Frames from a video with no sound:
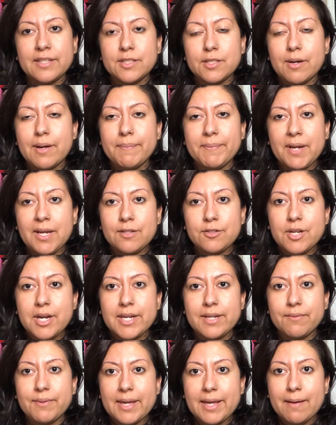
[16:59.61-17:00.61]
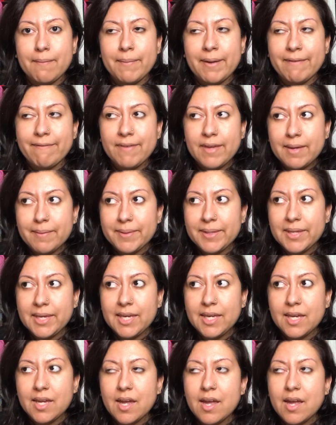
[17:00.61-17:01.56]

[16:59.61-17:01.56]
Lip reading: so I'm not trying to wake up my family.